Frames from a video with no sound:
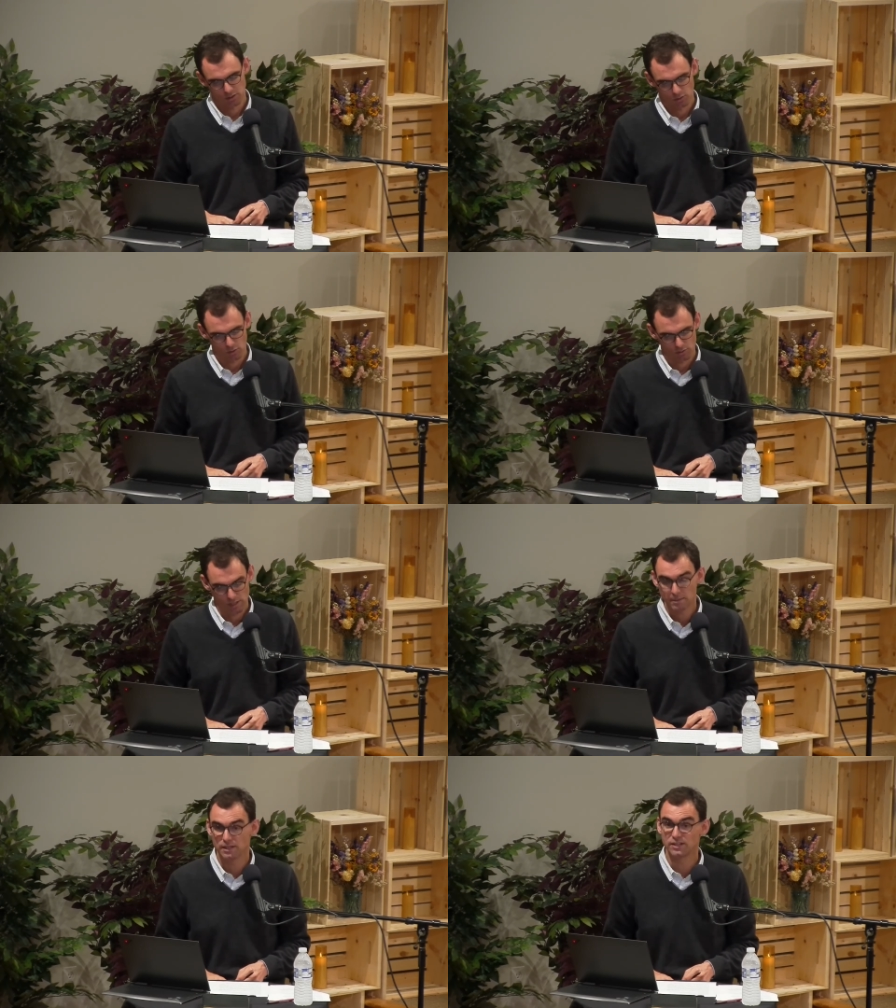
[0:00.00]
or
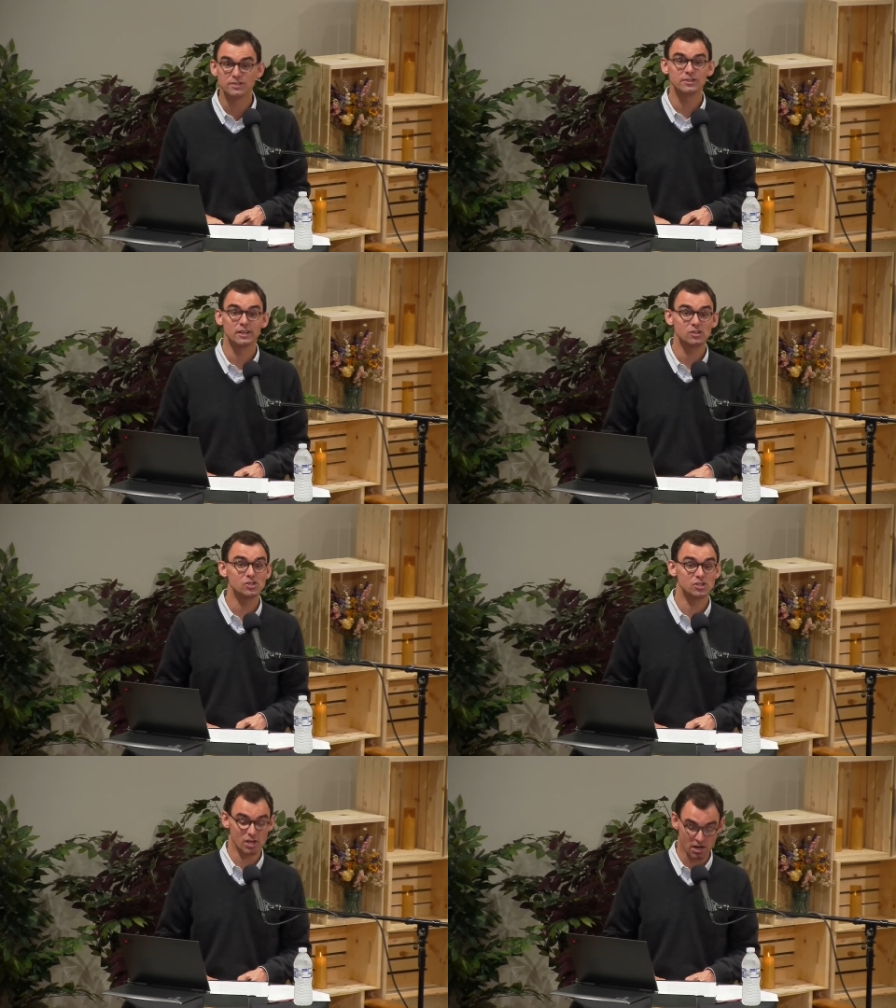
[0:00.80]
maybe He doesn't like to
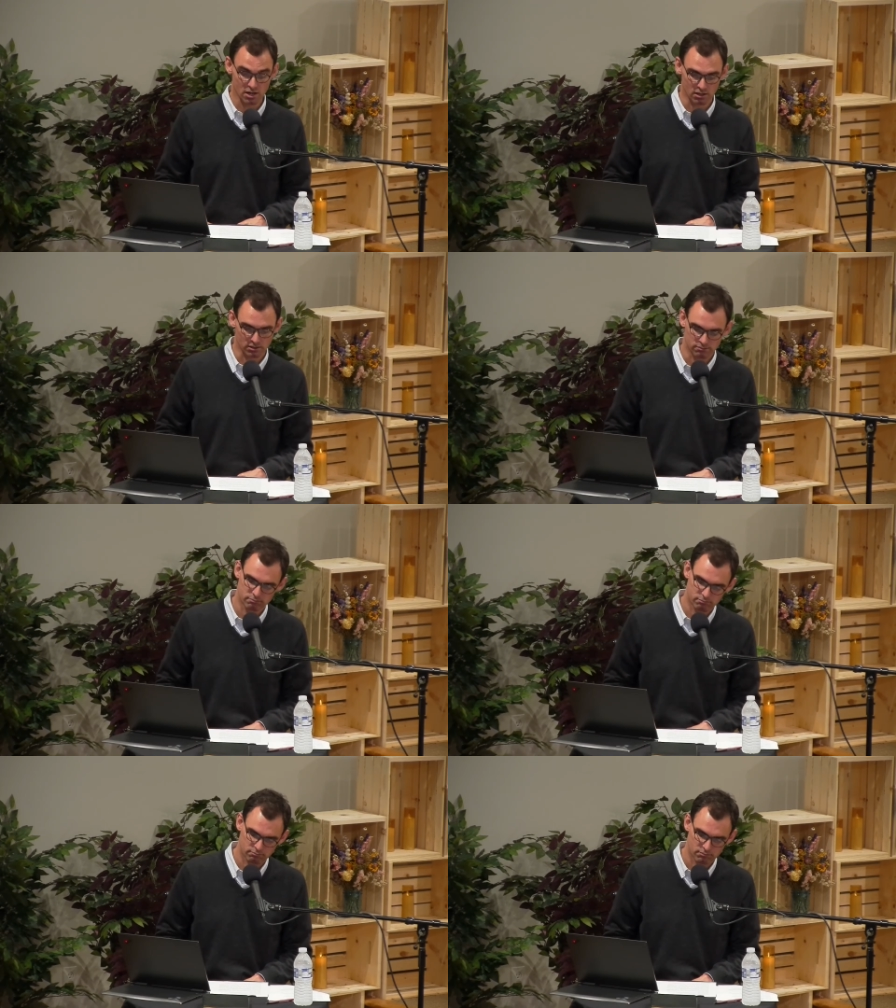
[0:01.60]
share,
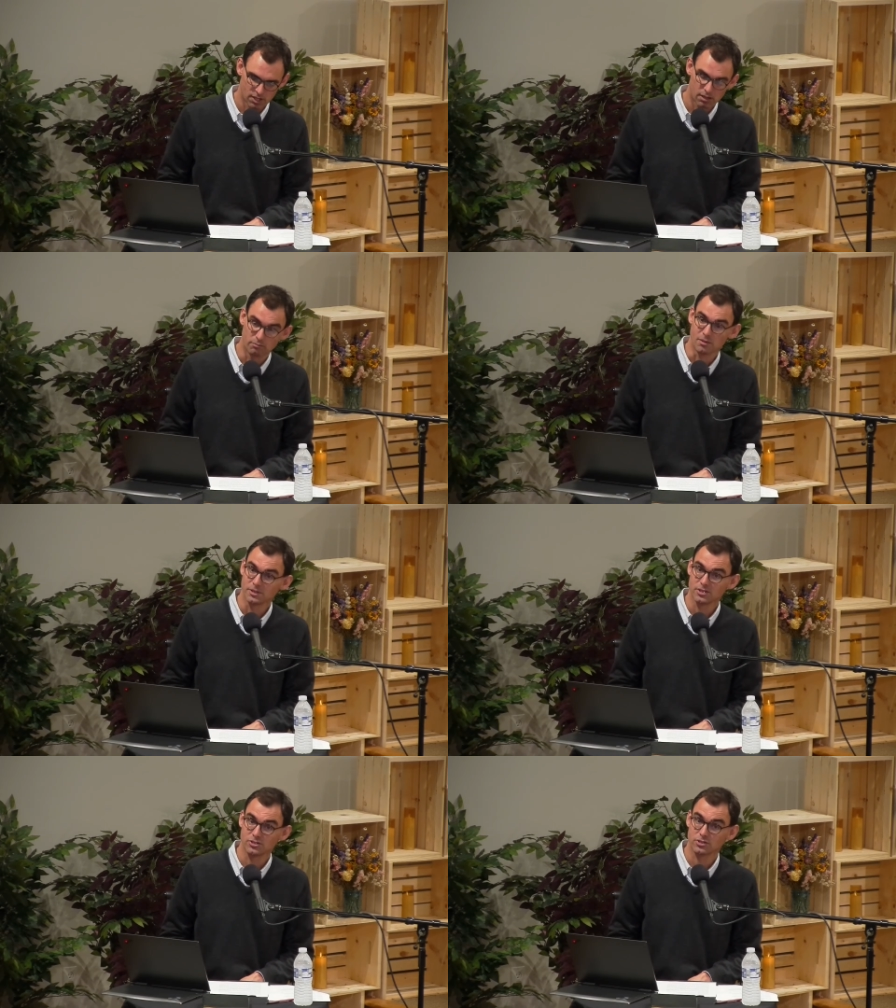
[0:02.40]
maybe
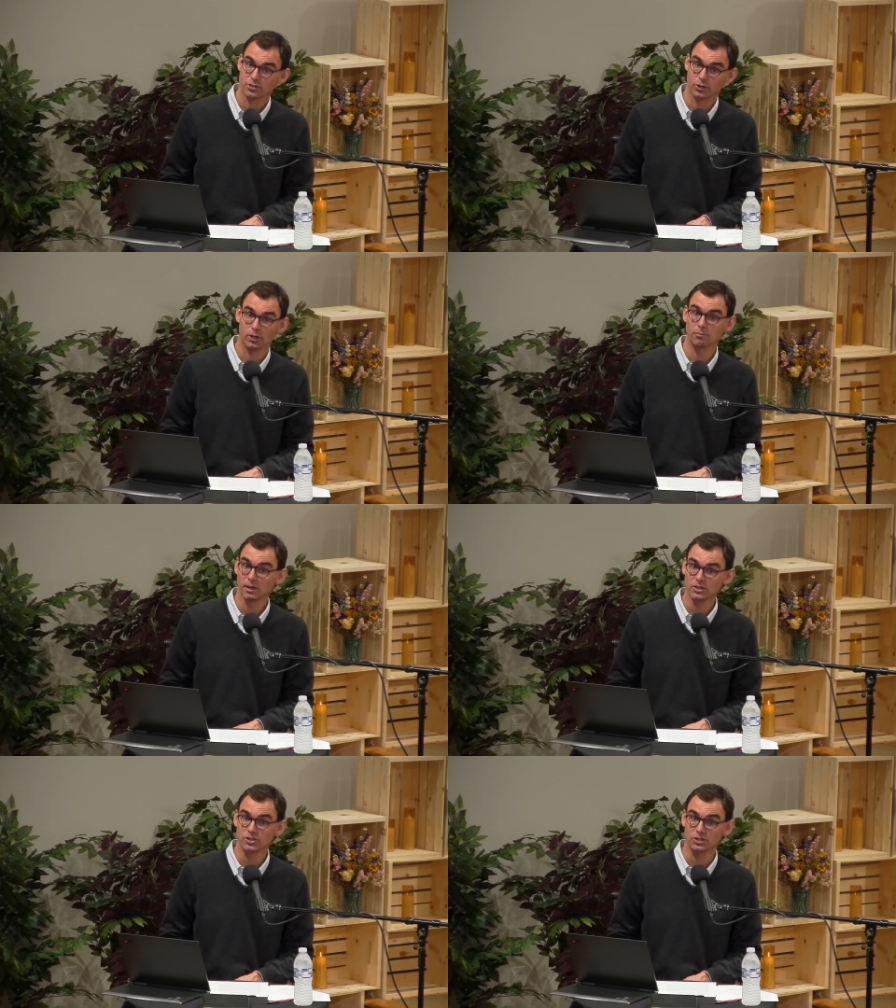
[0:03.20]
He's just a
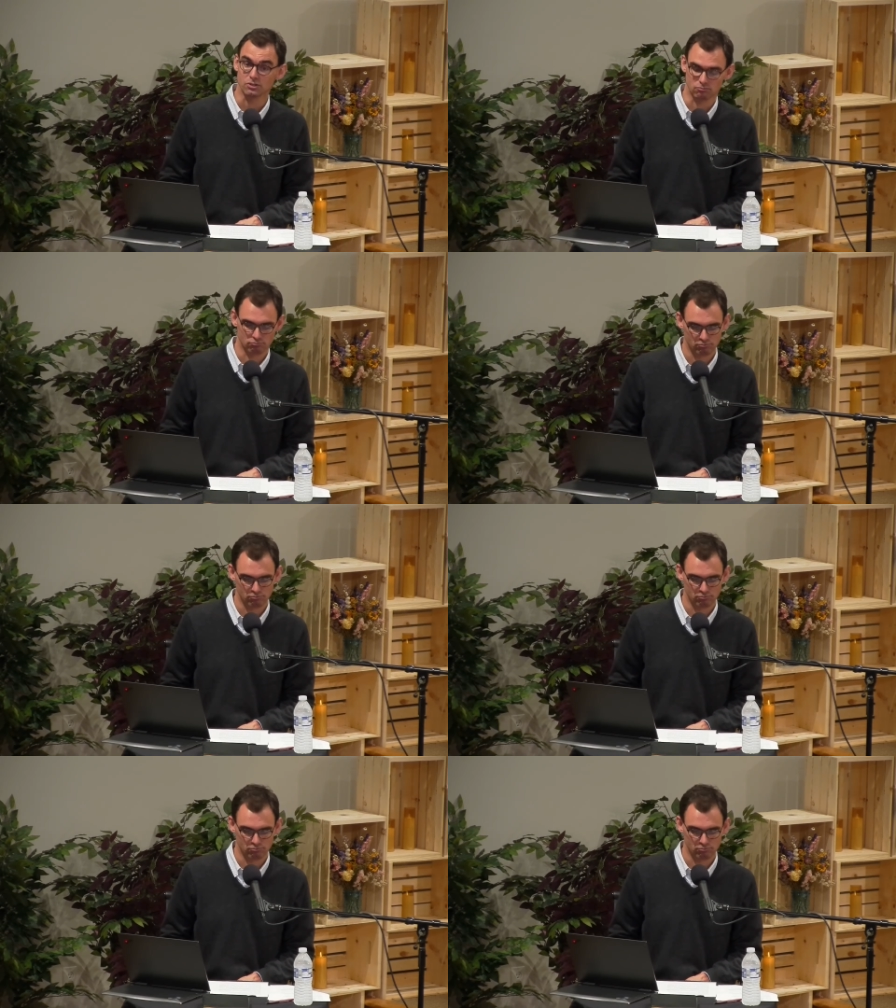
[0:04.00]
curmudgeon.